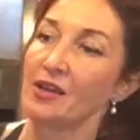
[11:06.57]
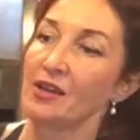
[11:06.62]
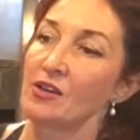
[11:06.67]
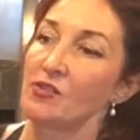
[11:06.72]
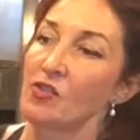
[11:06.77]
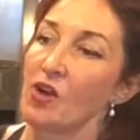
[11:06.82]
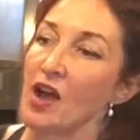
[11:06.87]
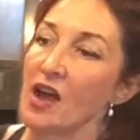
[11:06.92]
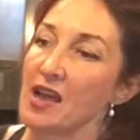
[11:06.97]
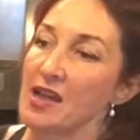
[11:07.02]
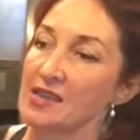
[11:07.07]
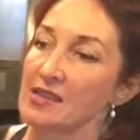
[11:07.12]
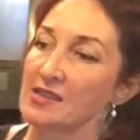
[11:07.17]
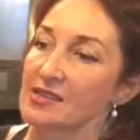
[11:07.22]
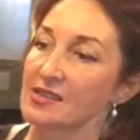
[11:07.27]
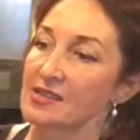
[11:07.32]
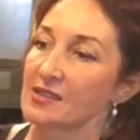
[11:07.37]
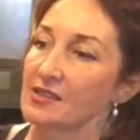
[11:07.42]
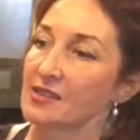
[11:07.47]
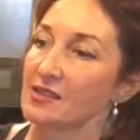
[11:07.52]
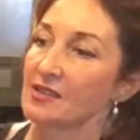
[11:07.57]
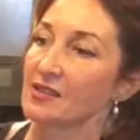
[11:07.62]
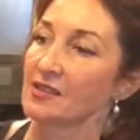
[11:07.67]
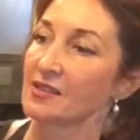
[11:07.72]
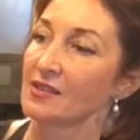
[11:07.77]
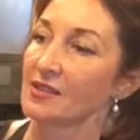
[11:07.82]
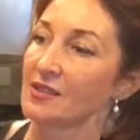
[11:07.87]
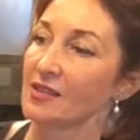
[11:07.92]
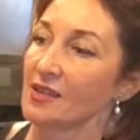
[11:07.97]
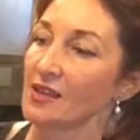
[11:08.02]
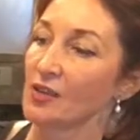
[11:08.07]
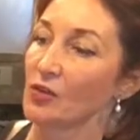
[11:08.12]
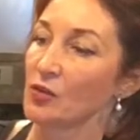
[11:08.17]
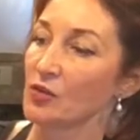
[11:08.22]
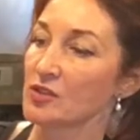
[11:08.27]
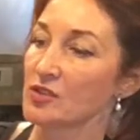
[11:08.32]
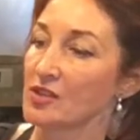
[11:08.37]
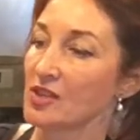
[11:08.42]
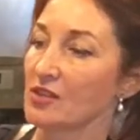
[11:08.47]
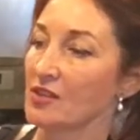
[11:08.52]
rice, and
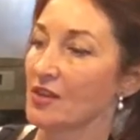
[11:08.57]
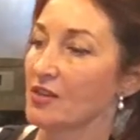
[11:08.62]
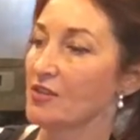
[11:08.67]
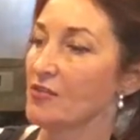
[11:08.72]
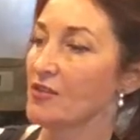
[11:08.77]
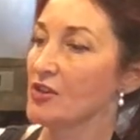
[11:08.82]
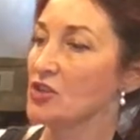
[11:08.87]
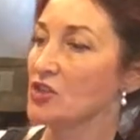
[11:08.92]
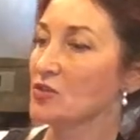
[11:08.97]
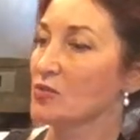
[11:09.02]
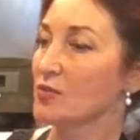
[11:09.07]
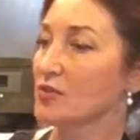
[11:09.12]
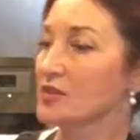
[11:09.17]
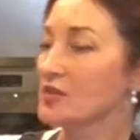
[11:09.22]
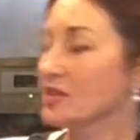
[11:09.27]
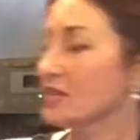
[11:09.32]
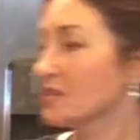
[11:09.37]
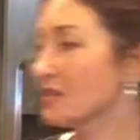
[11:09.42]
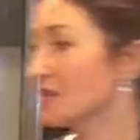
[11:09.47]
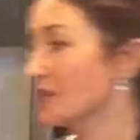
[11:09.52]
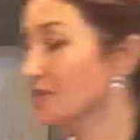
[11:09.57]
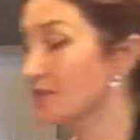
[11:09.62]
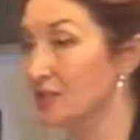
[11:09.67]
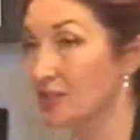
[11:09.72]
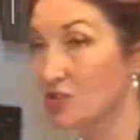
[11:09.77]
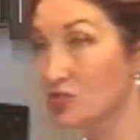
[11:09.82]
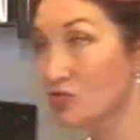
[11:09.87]
also other vegetables. It's gonna be